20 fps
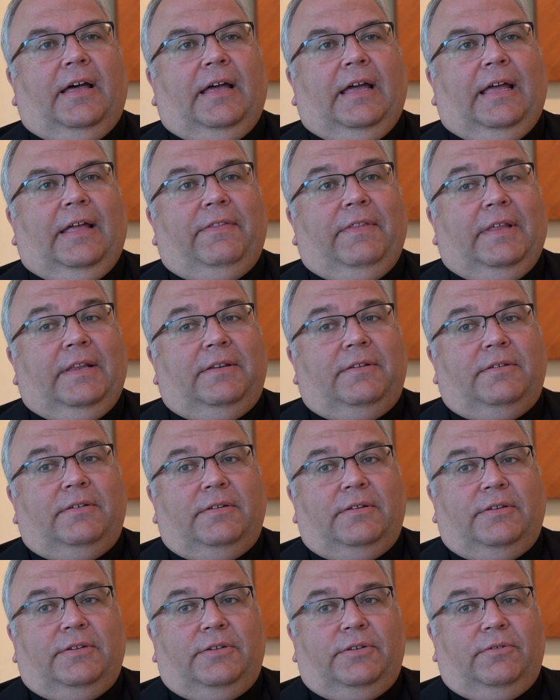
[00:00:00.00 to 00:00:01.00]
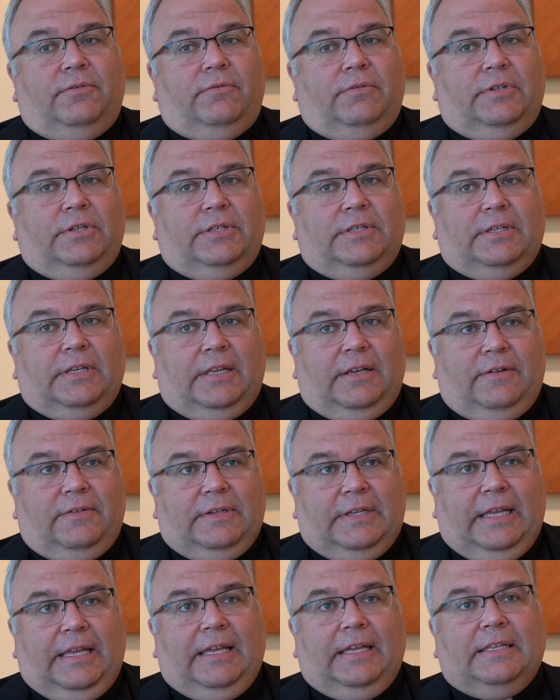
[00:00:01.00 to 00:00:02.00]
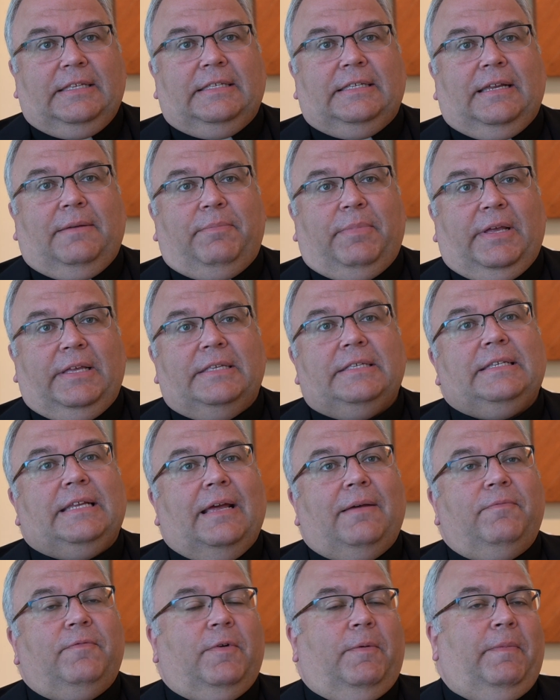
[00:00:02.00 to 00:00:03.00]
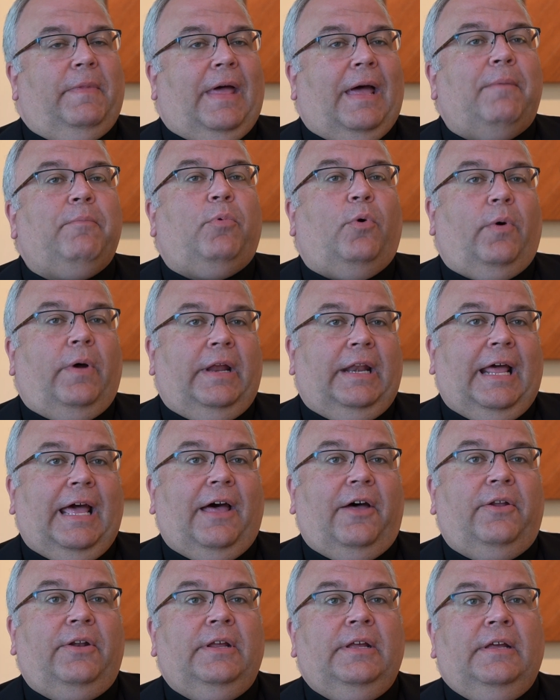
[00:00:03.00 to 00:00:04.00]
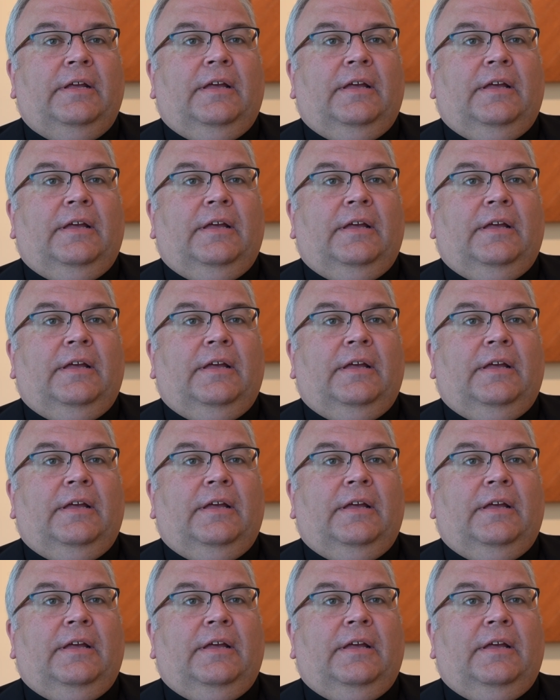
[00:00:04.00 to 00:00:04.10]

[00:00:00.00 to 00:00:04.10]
And then to just kind of take it step by step from that point out,